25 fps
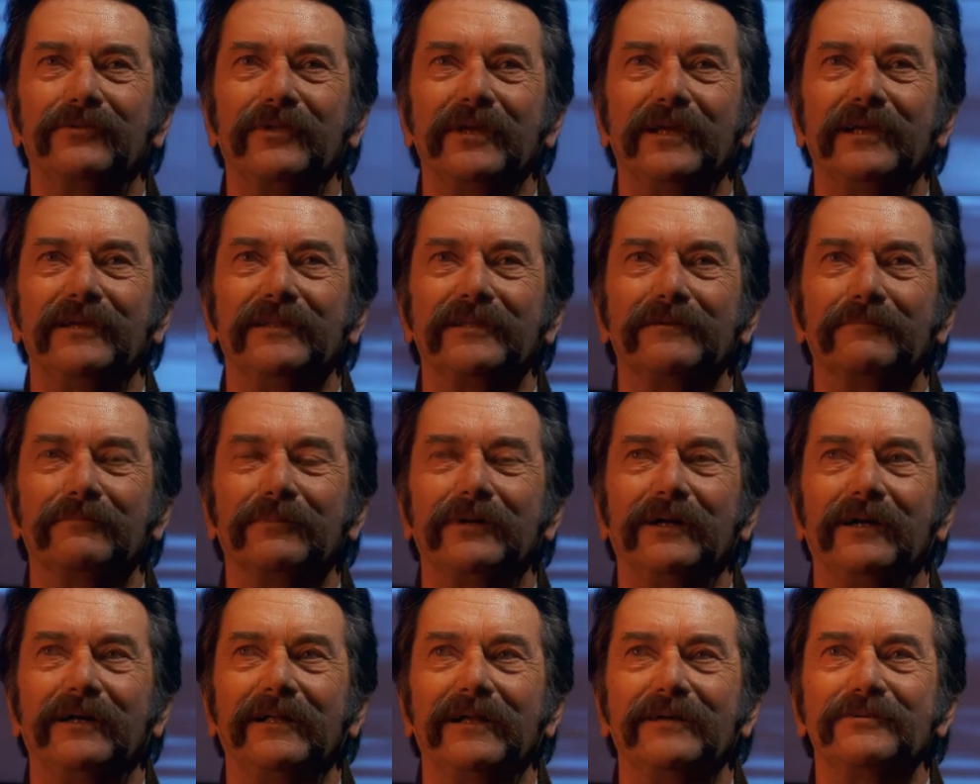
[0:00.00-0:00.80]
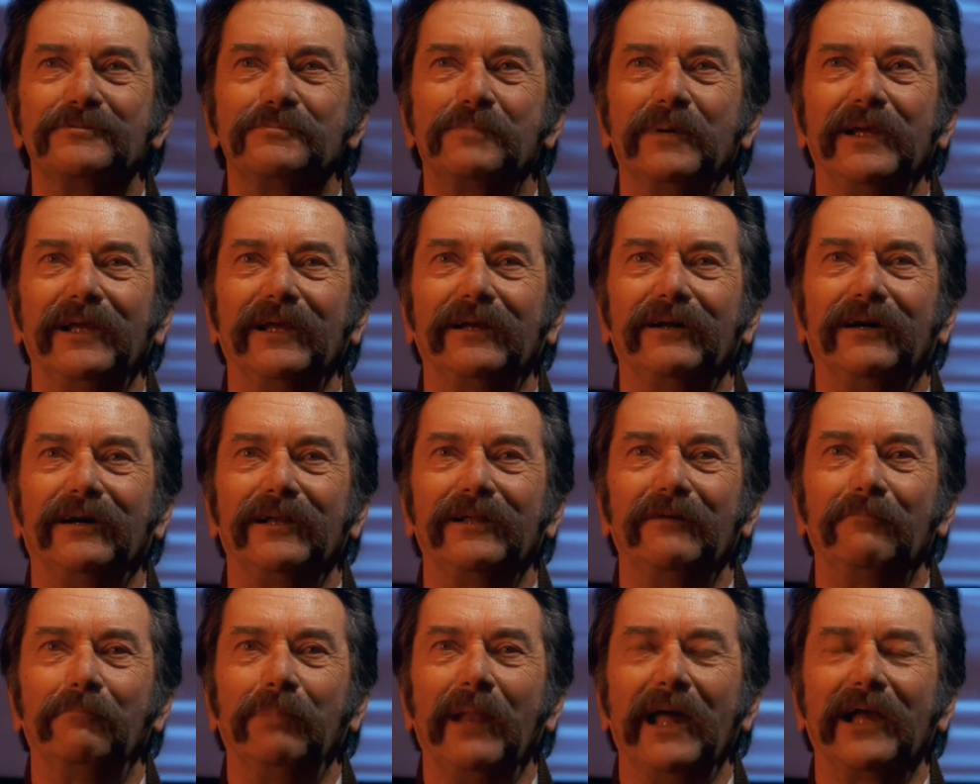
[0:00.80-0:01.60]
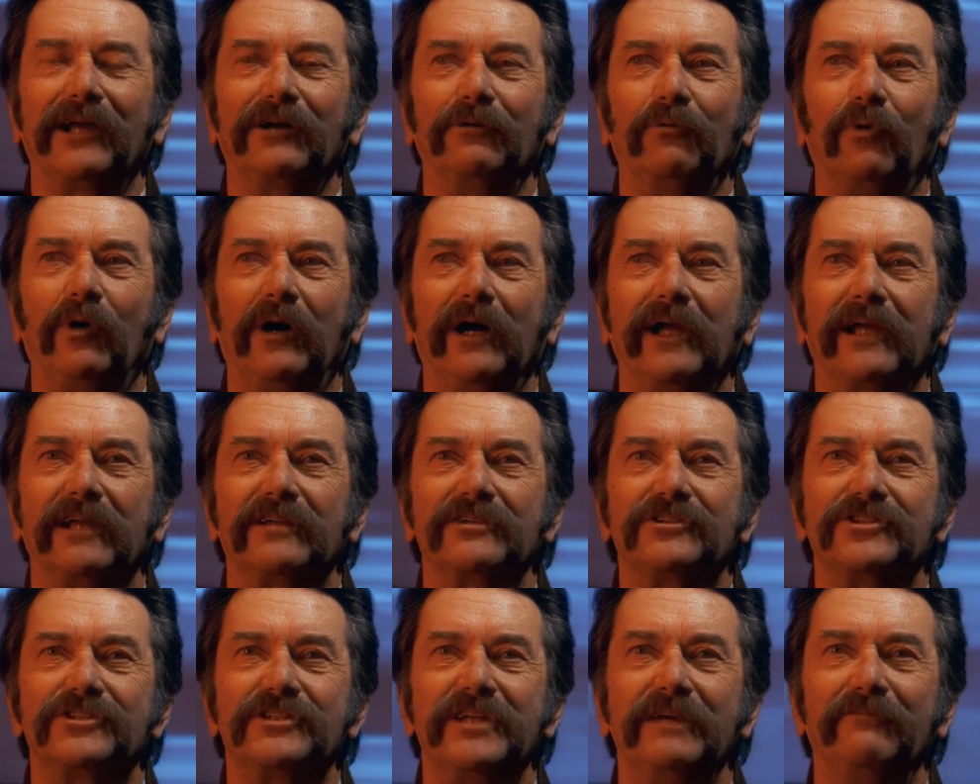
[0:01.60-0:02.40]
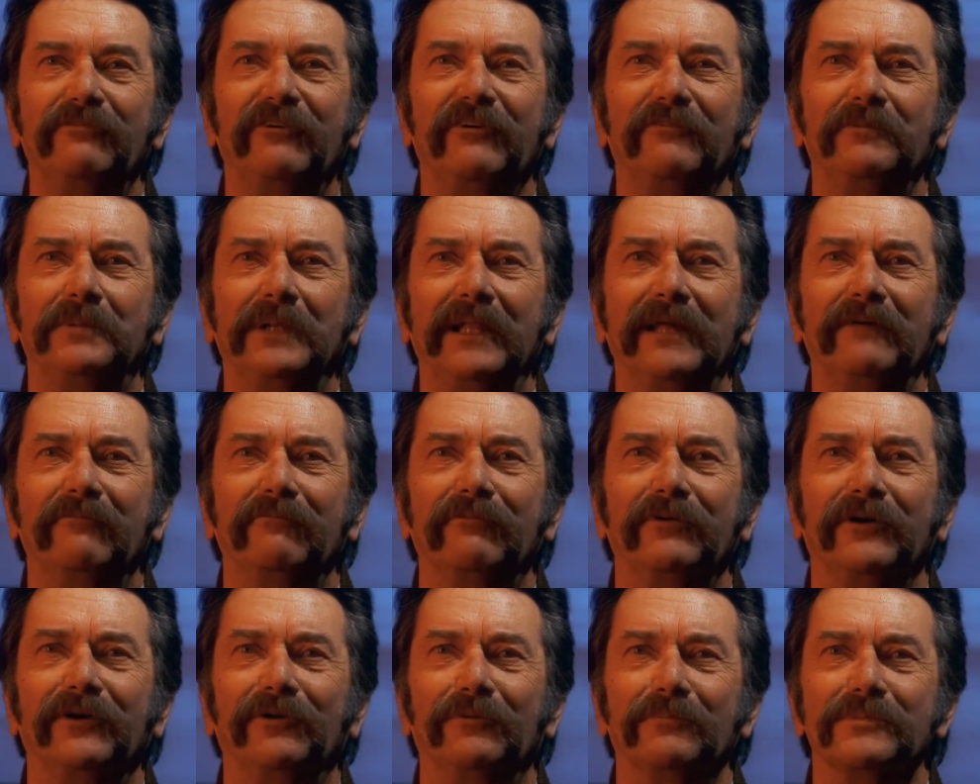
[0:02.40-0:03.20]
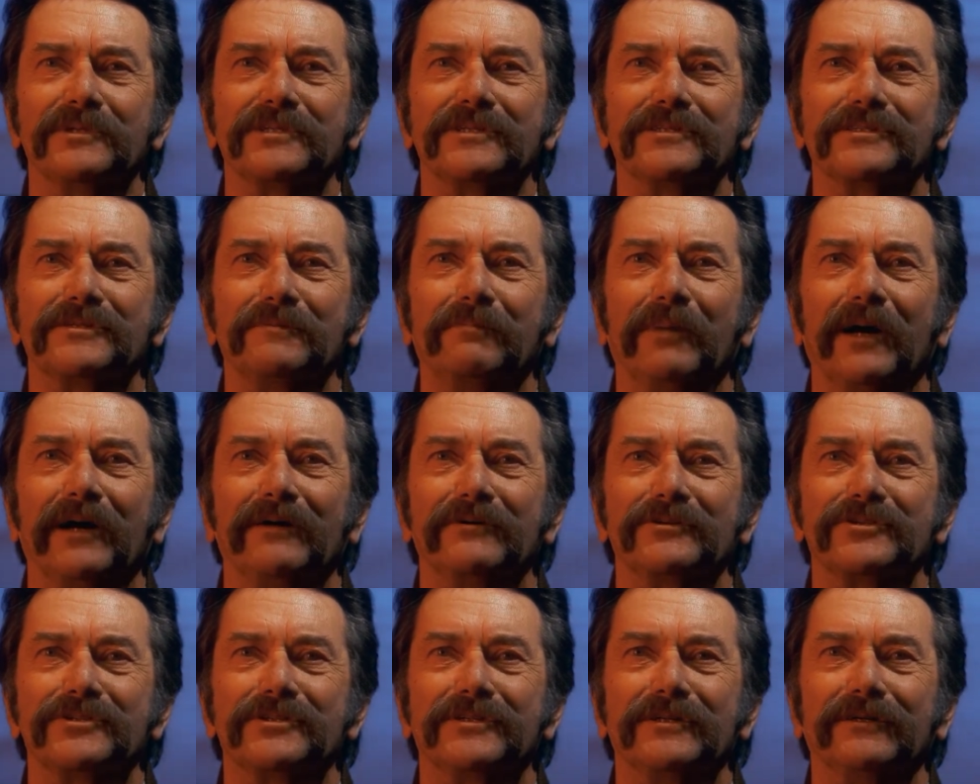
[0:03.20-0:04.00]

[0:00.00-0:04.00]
think of them kind of as being kind of black and white, stiff upper lip films as opposed